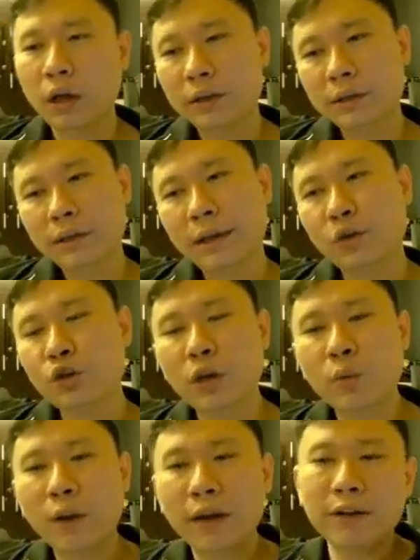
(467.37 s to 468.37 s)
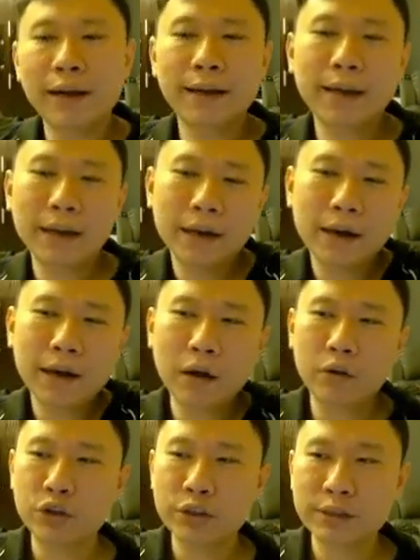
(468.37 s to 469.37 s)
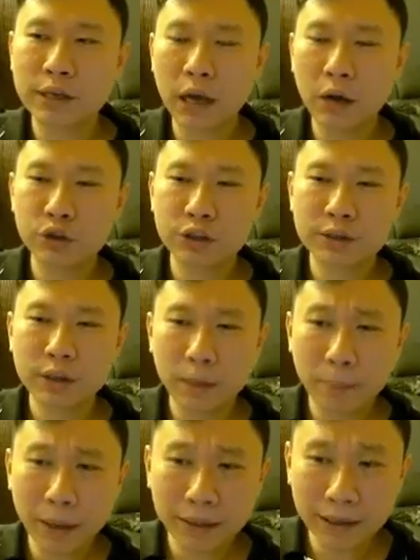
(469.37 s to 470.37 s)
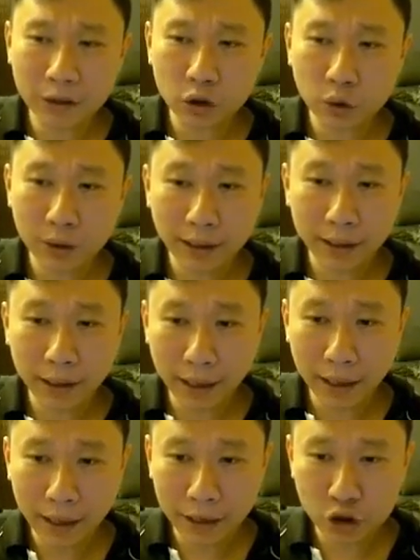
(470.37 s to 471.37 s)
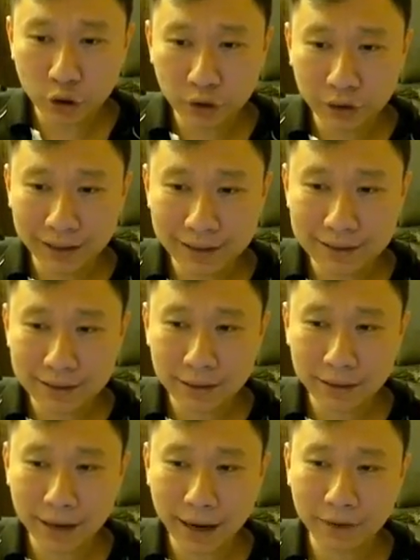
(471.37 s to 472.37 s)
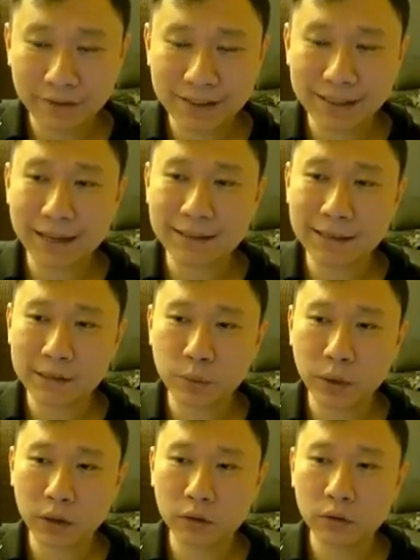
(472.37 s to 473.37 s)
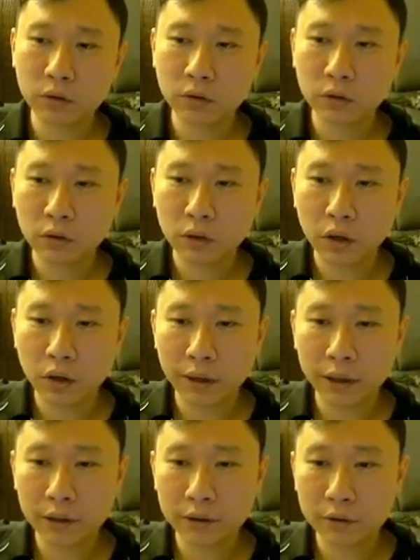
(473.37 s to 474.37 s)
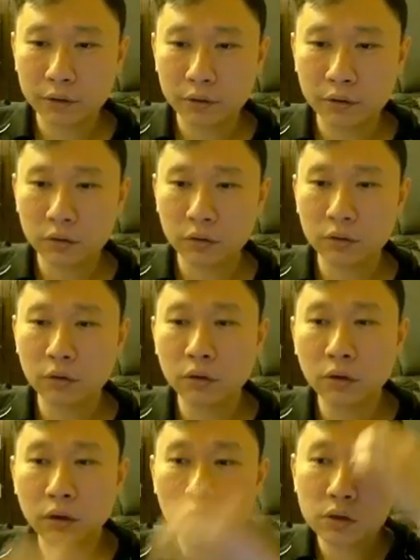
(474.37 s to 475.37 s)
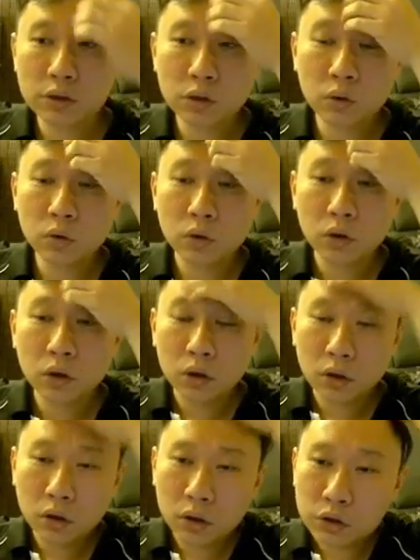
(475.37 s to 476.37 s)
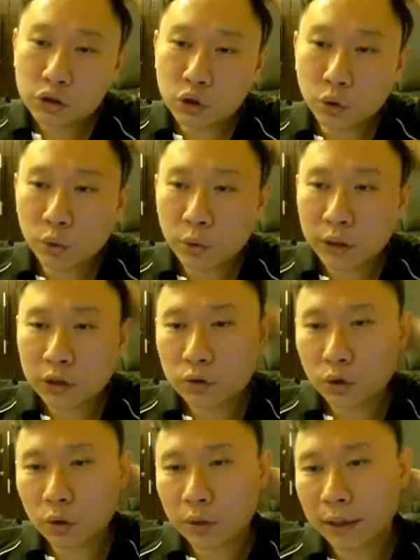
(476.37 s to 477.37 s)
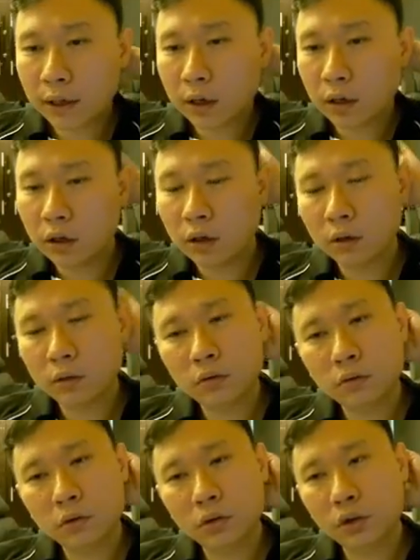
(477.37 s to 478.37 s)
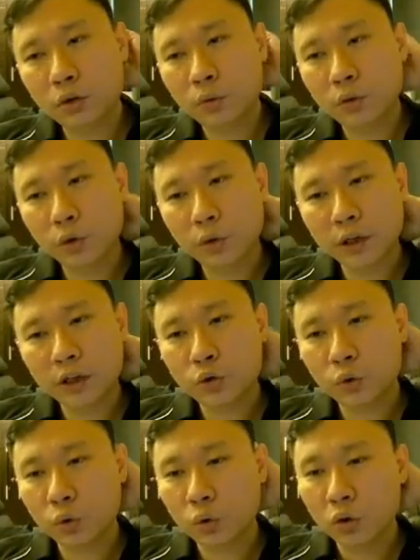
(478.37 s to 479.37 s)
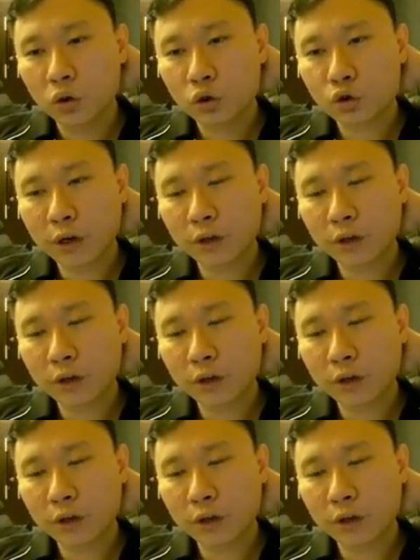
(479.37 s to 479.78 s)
yeah, usually whatever I get, then I'll just. But take note, like each of these they have stats as well. All right. So you will need to know like you will need to try to